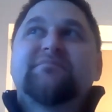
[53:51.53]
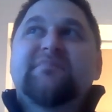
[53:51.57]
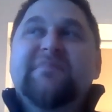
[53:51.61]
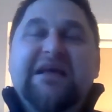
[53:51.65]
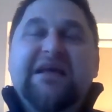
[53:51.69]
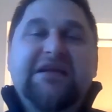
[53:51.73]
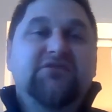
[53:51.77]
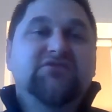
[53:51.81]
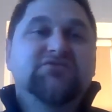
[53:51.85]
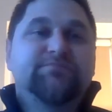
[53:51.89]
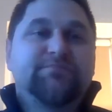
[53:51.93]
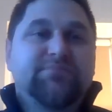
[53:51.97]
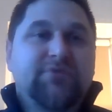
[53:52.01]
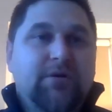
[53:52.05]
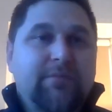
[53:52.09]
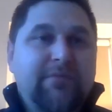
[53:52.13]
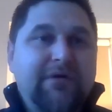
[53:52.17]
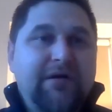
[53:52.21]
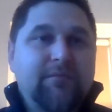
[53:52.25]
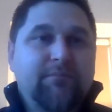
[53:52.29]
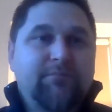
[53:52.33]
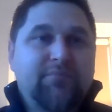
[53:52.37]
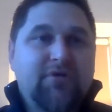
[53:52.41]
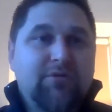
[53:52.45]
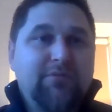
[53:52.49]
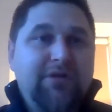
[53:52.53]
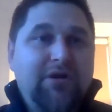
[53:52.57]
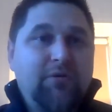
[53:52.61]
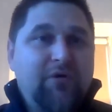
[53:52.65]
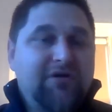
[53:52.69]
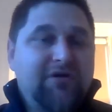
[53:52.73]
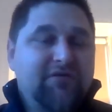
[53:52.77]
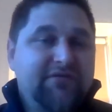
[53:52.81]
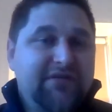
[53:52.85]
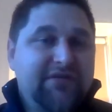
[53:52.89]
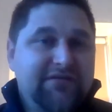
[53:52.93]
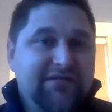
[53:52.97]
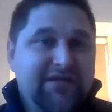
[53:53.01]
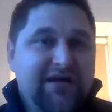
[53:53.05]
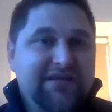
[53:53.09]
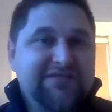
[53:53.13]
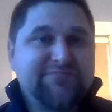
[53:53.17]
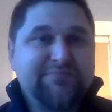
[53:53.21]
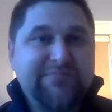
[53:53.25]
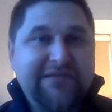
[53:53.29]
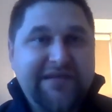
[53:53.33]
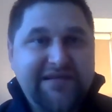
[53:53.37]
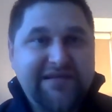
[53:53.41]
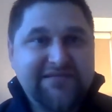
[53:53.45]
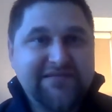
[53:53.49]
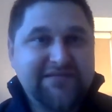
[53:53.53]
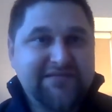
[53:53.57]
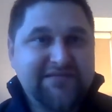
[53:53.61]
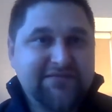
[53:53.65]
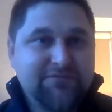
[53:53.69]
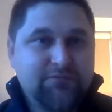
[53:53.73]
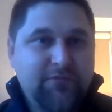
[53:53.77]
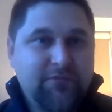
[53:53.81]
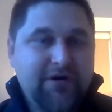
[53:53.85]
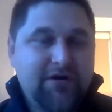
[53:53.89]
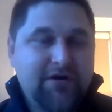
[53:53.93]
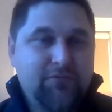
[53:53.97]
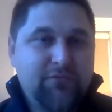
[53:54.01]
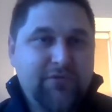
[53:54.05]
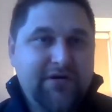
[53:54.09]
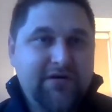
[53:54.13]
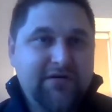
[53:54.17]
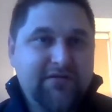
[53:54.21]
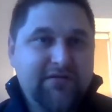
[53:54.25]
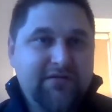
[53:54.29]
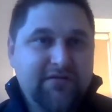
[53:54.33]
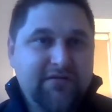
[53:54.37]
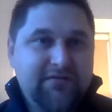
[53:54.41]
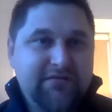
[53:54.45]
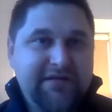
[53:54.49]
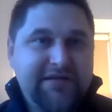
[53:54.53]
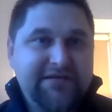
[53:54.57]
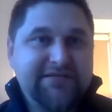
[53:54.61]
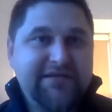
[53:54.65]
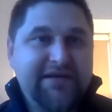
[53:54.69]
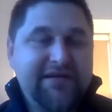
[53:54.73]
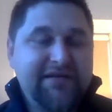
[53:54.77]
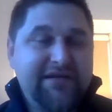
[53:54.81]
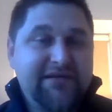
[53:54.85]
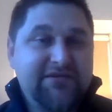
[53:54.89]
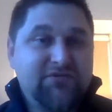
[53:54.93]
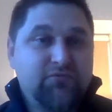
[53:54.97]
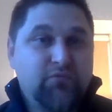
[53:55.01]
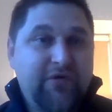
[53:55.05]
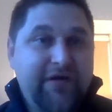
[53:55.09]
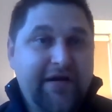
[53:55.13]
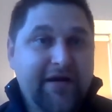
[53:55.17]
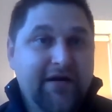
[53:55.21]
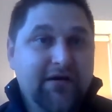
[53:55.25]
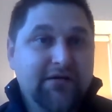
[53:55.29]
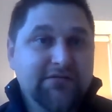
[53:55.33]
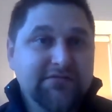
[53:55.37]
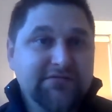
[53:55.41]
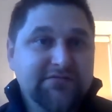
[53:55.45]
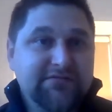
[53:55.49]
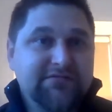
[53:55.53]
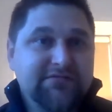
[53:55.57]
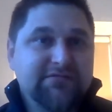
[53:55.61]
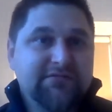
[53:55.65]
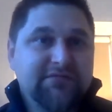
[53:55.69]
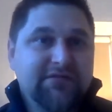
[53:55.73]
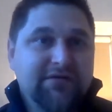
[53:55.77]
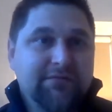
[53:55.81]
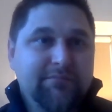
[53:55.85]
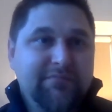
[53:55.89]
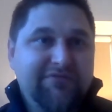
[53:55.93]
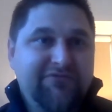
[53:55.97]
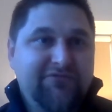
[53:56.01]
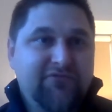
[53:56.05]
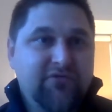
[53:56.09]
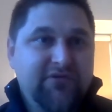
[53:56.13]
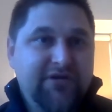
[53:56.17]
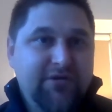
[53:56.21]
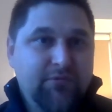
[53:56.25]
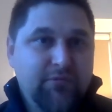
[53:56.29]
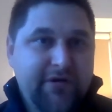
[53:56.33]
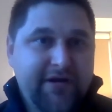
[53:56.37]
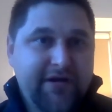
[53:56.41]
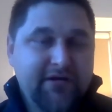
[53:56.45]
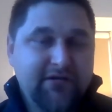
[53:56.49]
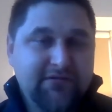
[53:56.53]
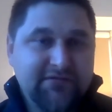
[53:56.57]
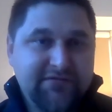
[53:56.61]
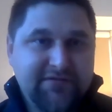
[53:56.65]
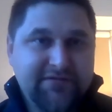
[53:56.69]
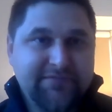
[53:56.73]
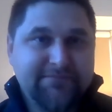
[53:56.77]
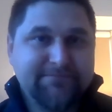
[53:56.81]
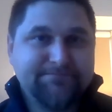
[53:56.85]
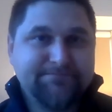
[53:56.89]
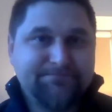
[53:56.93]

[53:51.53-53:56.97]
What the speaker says: It was probably one of the last places where the detainees were held before they were killed.